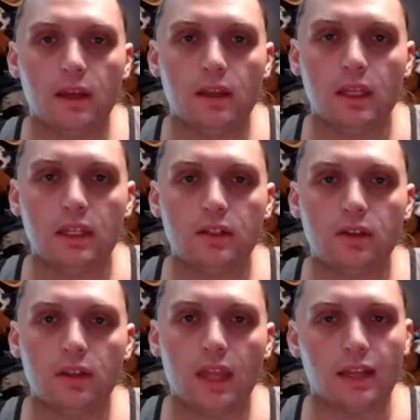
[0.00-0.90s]
they
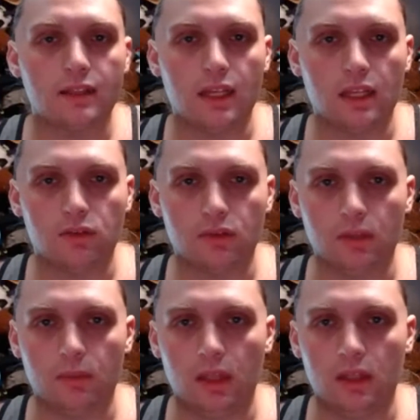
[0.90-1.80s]
took that said
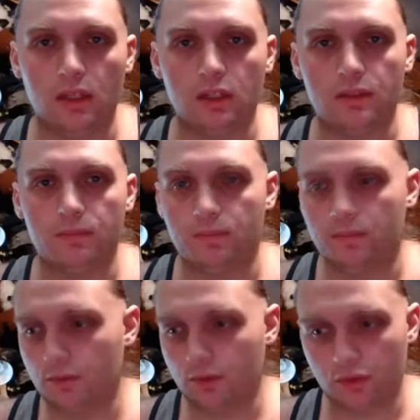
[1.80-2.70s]
dream and then just
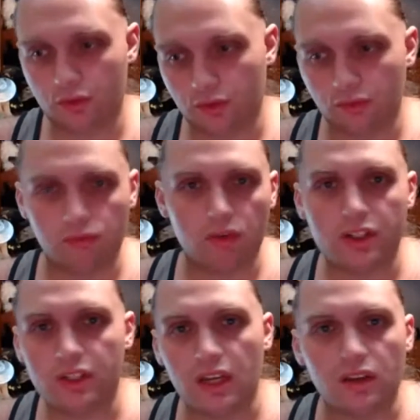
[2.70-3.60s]

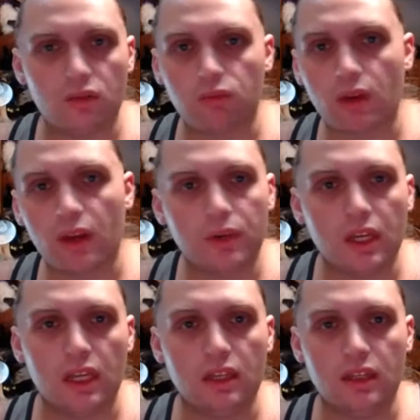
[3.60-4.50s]
crushed it, ground
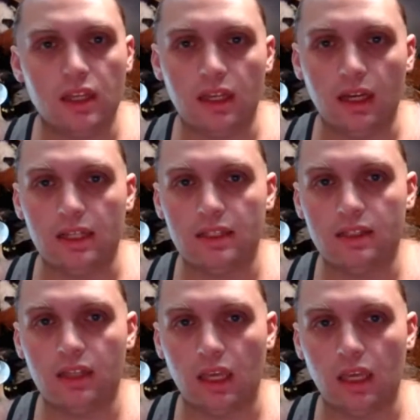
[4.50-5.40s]
it into the
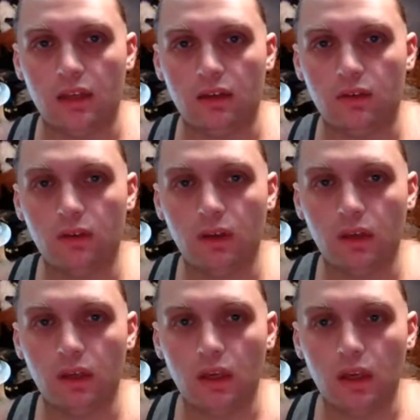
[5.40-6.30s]
dust. And
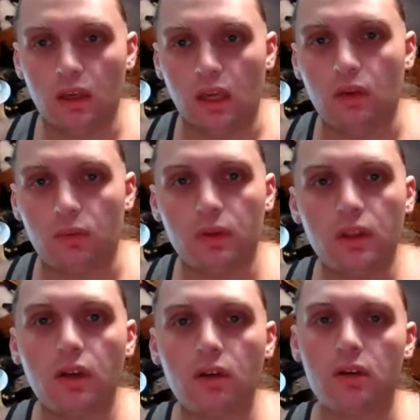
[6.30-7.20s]
it
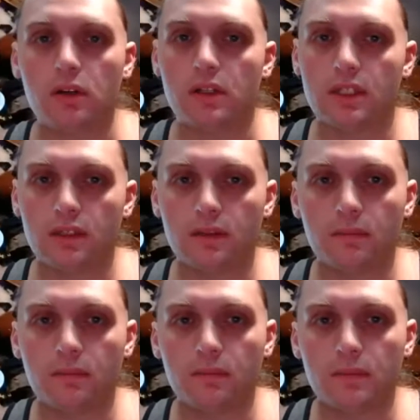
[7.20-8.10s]
really hurts
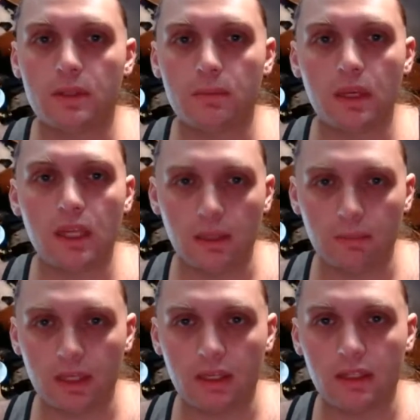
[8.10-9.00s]
to me
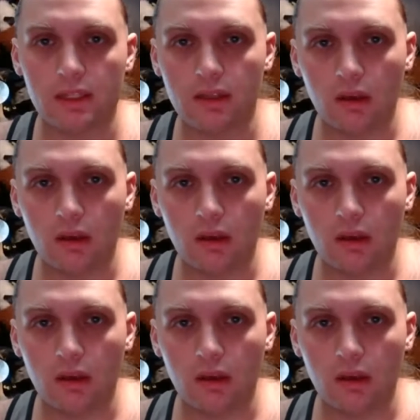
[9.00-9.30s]
because